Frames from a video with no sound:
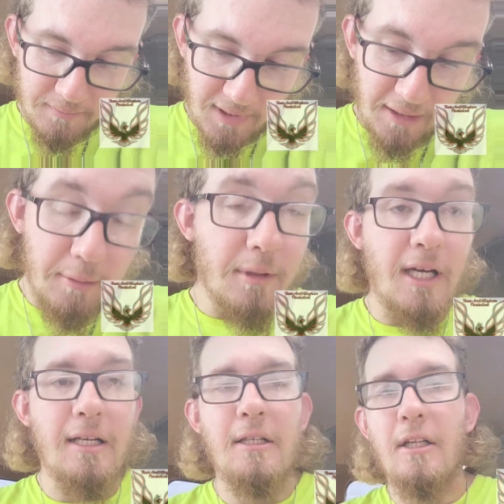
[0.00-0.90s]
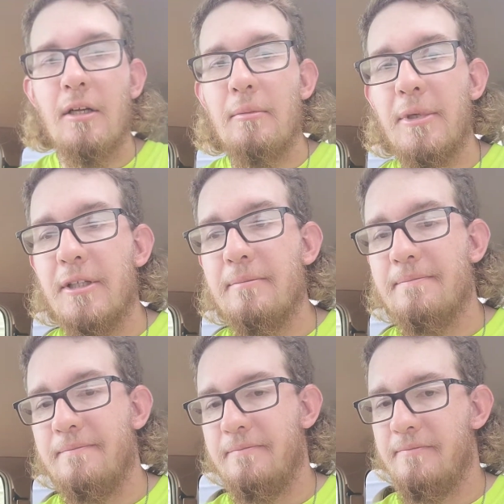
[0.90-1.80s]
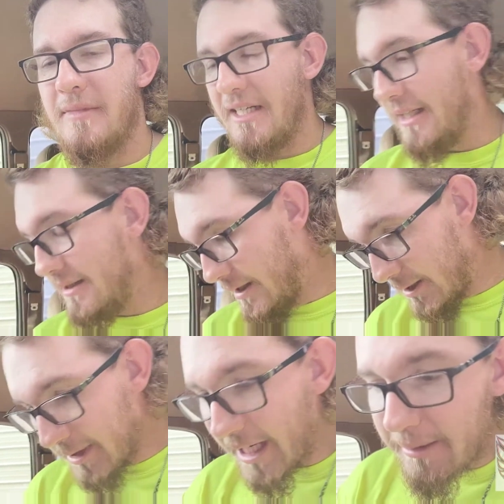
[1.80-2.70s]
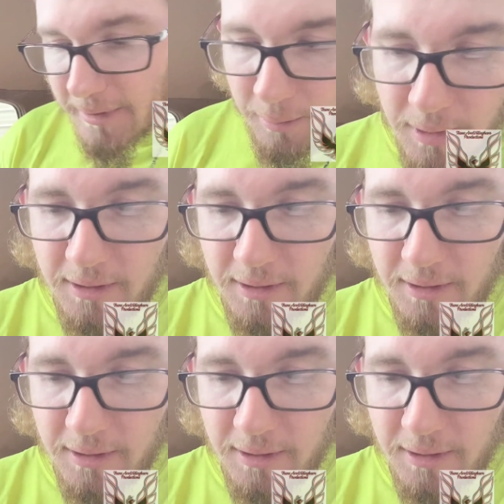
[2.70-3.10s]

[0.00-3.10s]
Ain't even gonna lie. But I stepped an 8-bit while